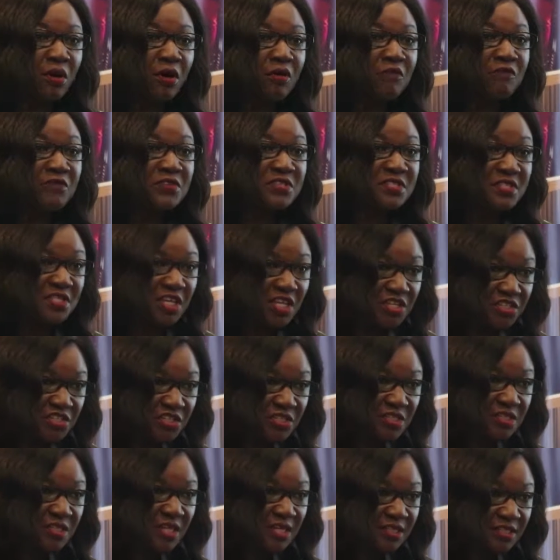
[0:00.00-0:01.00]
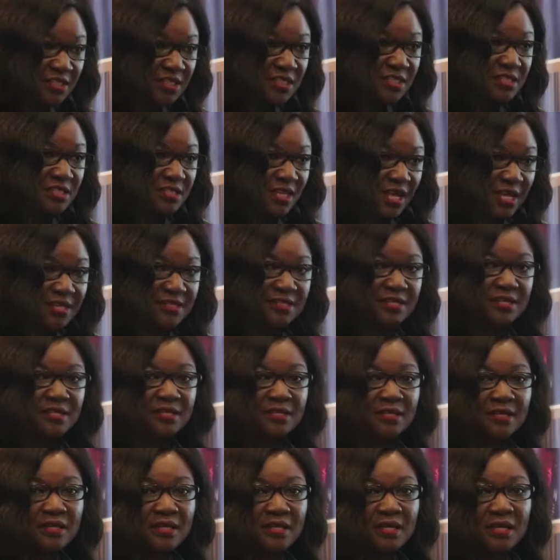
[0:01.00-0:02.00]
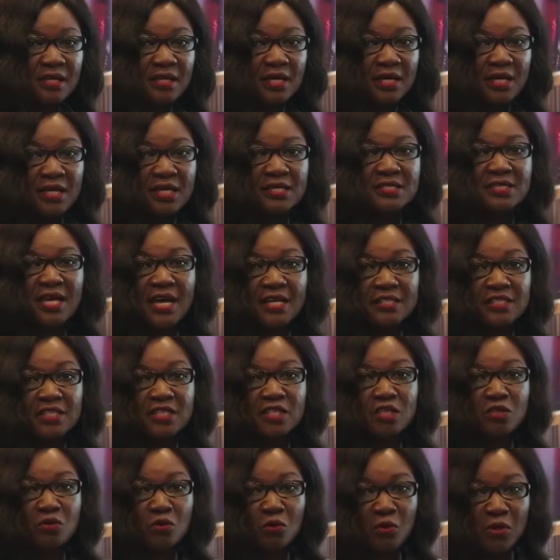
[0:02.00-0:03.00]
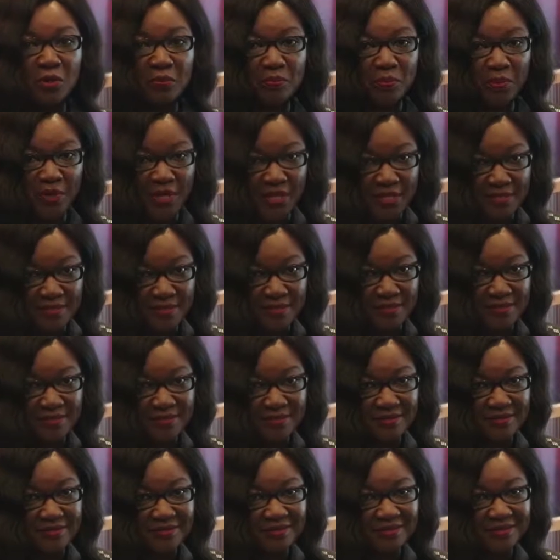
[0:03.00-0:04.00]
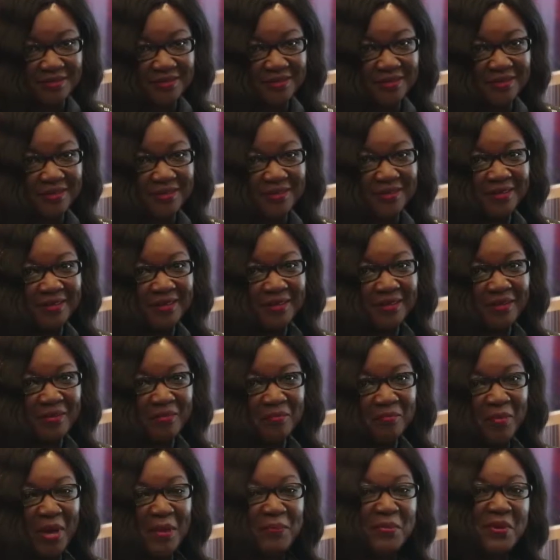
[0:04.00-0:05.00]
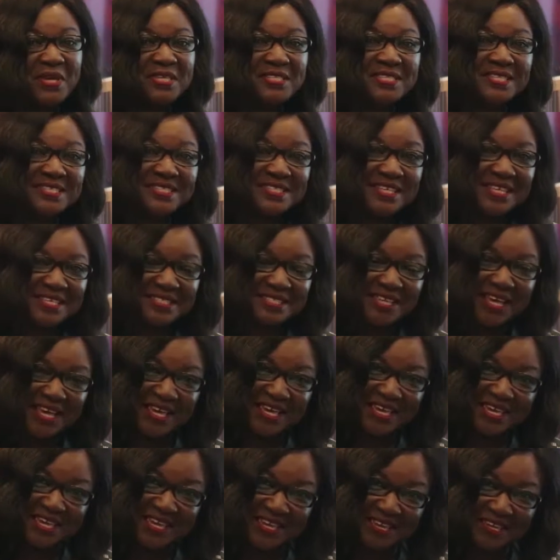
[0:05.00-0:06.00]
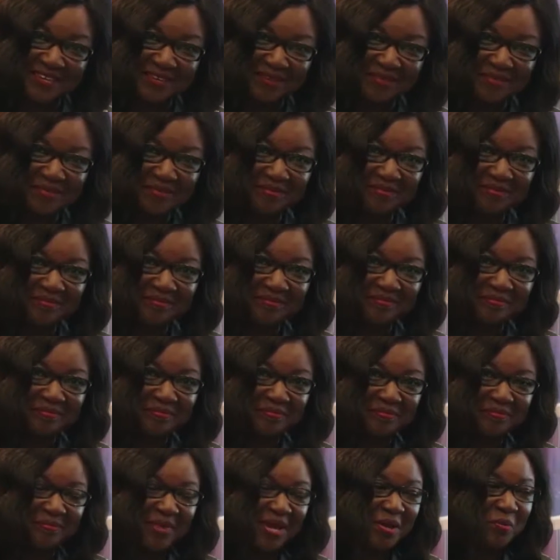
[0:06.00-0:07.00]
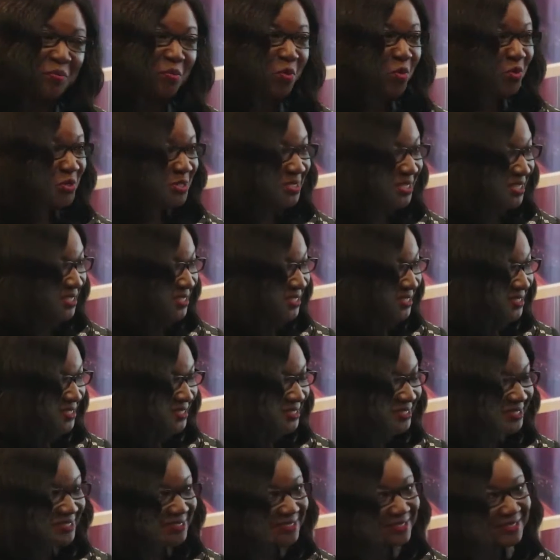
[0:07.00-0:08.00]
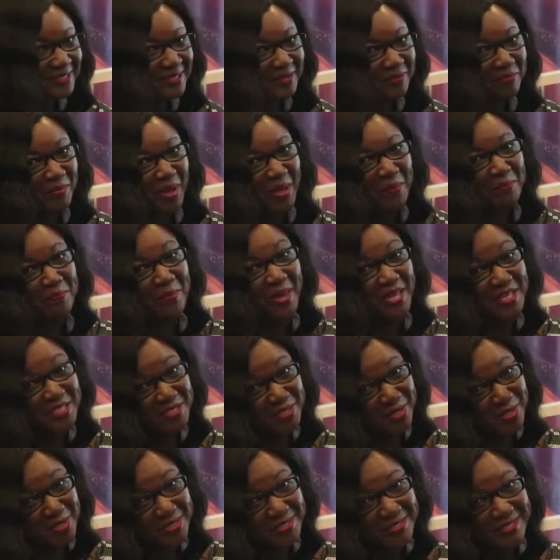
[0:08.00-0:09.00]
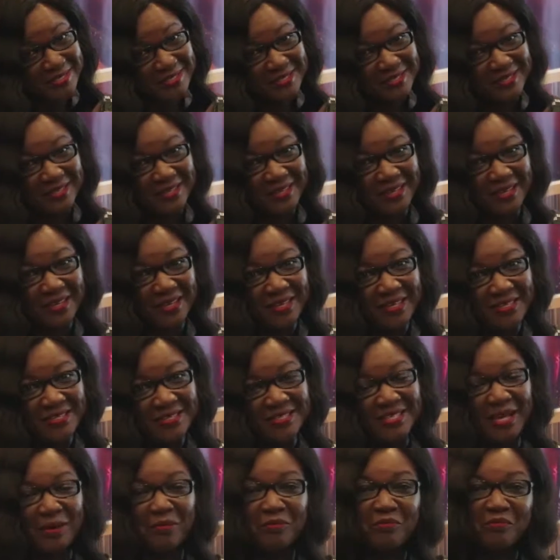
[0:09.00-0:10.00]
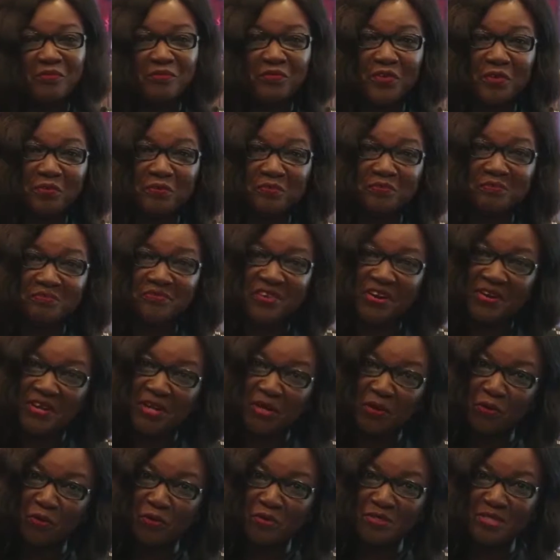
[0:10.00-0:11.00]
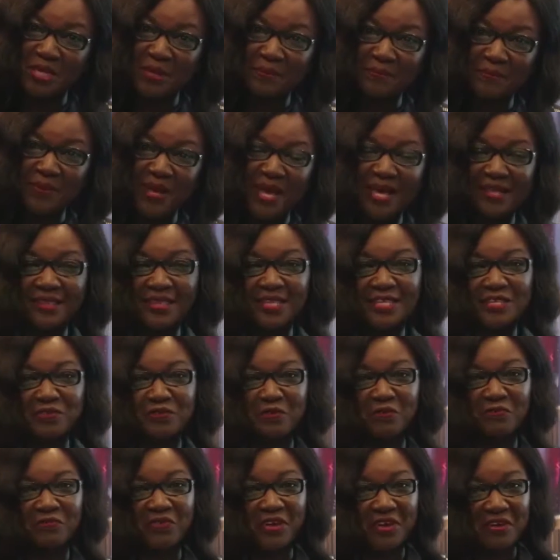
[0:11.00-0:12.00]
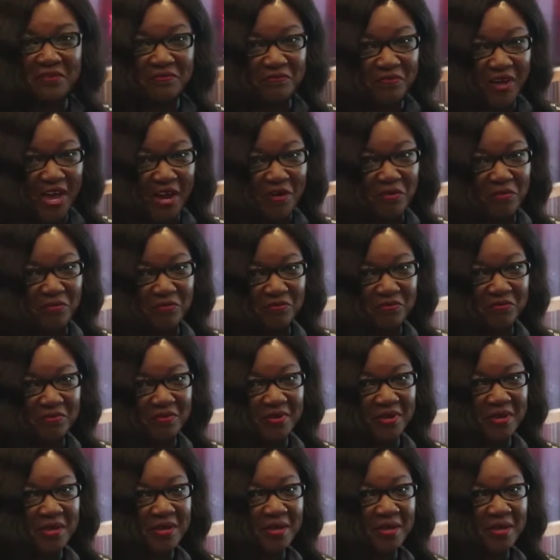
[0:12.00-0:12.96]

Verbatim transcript: conversation that she started is actually going places. My big sisters are here, my bosses, my mentors, some from very close up, others from very far off.